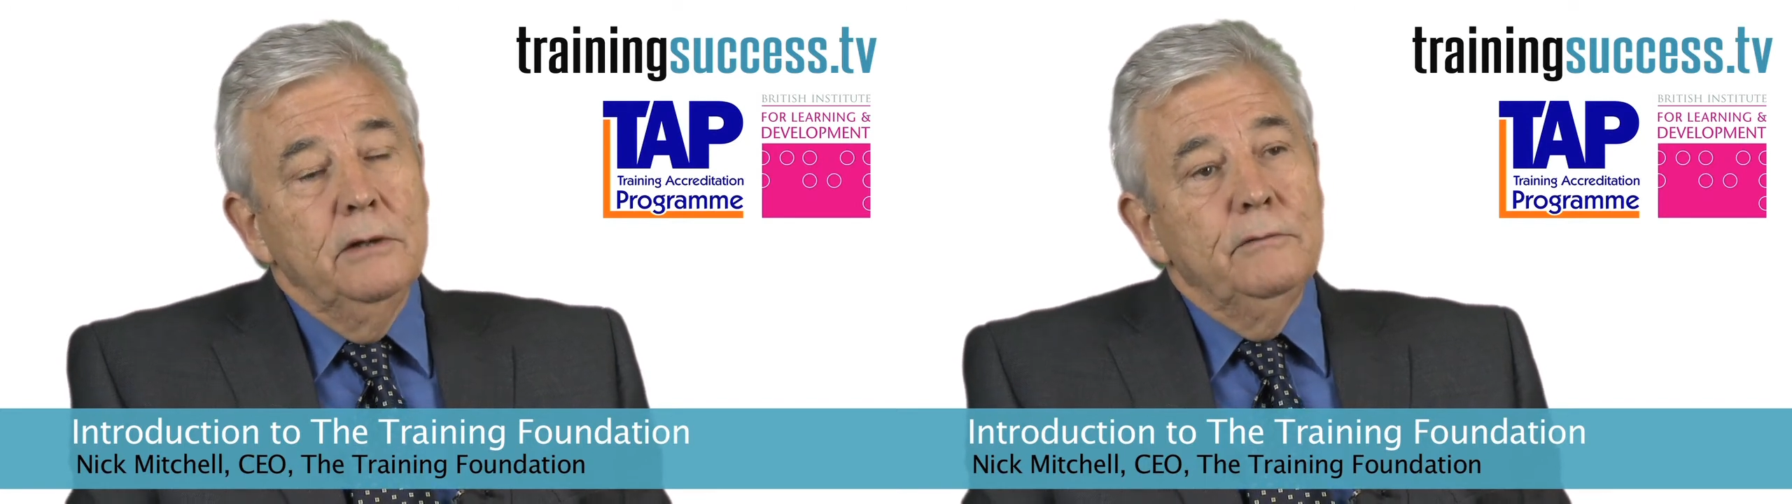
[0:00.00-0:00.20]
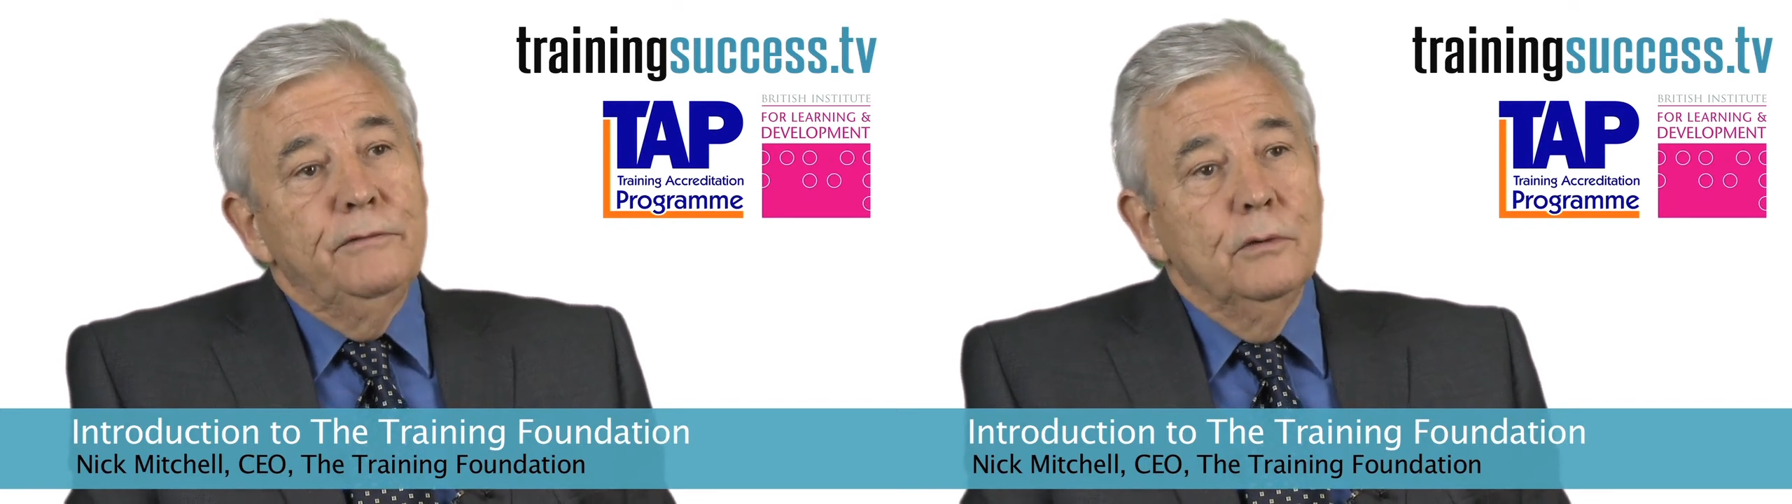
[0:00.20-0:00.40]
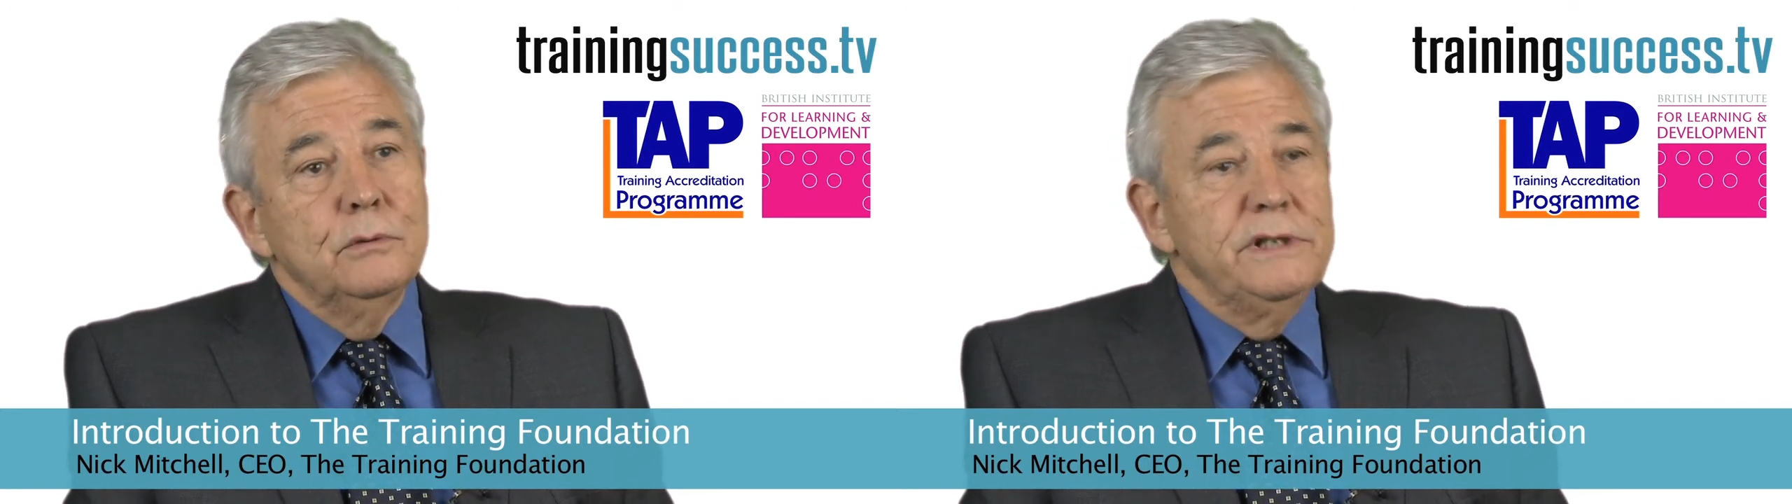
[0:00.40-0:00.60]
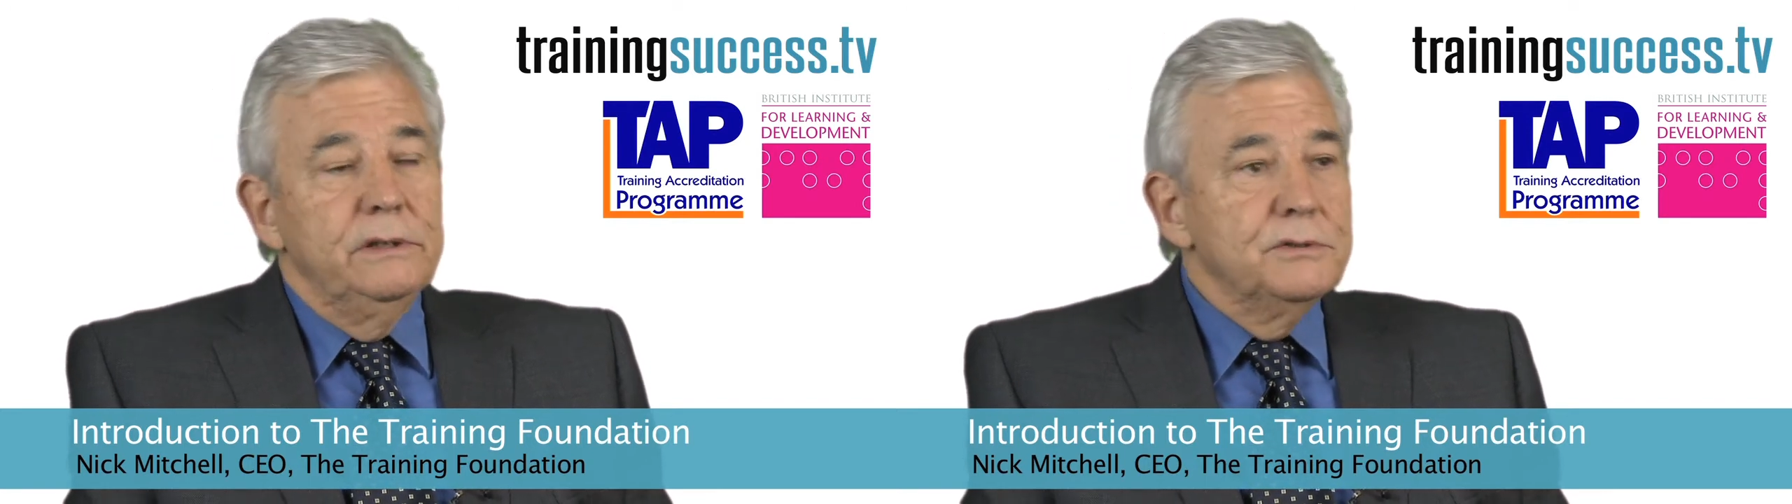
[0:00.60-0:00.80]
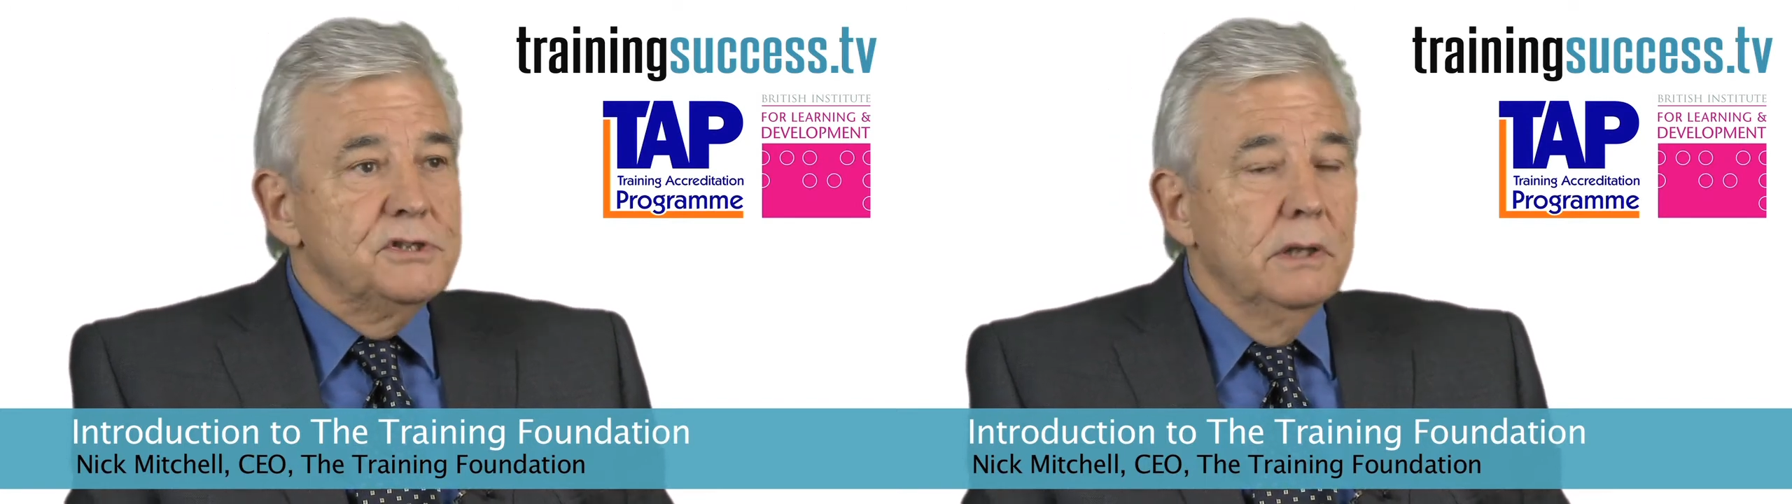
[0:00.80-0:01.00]
40
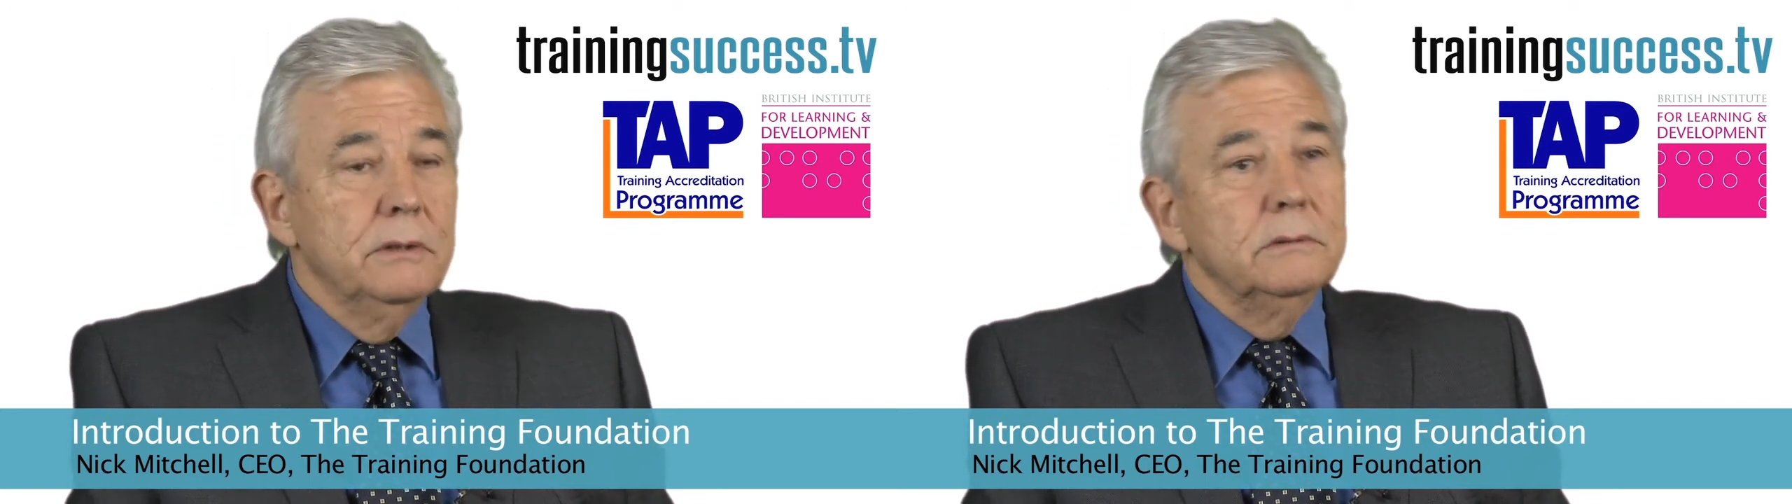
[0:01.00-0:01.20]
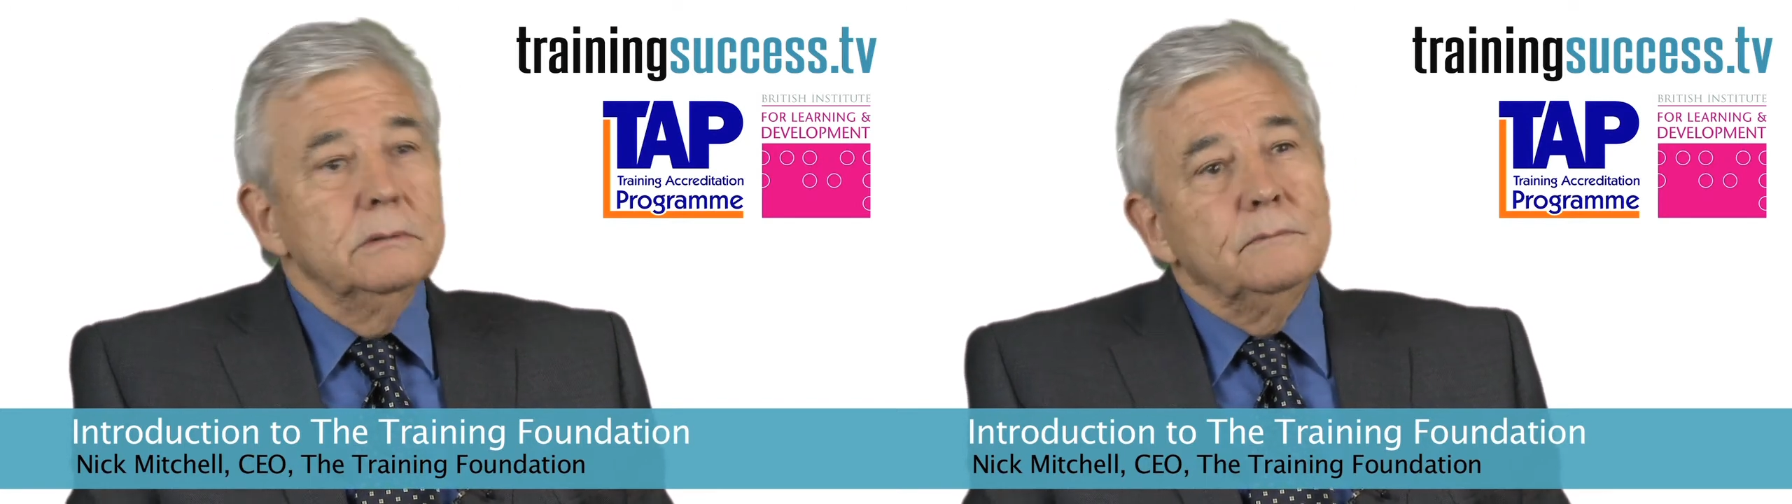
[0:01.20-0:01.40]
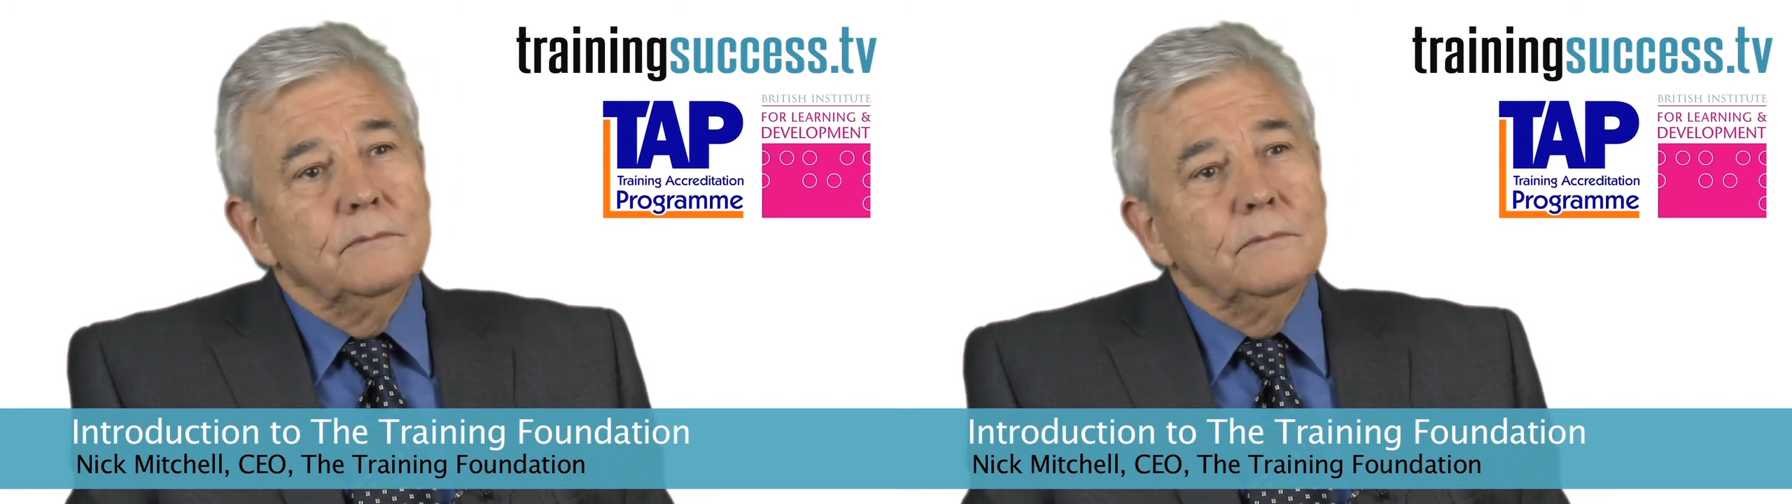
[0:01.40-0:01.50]
or so